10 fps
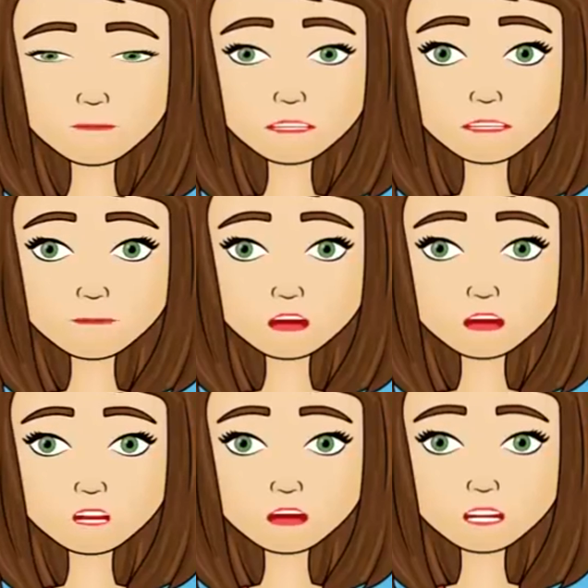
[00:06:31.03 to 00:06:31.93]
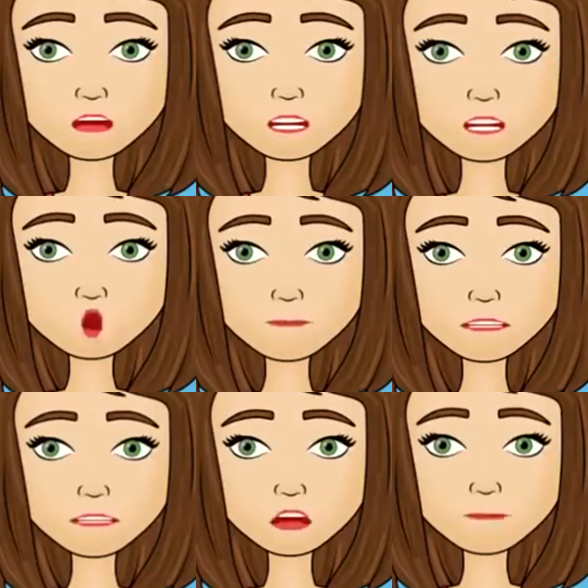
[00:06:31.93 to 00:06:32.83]
There was heavy breathing
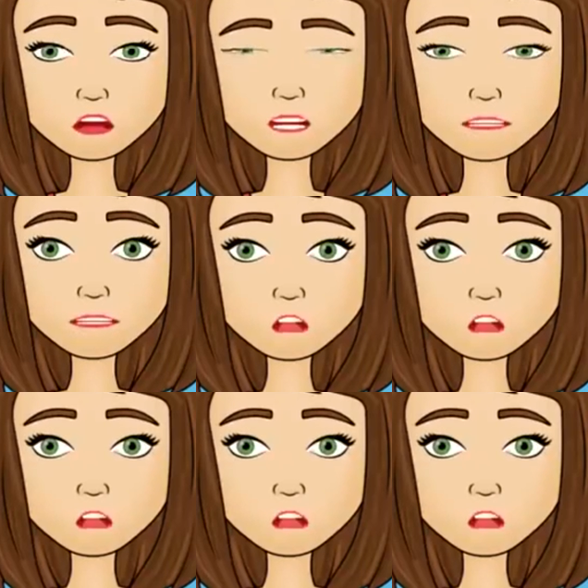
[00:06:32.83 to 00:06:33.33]
and sometimes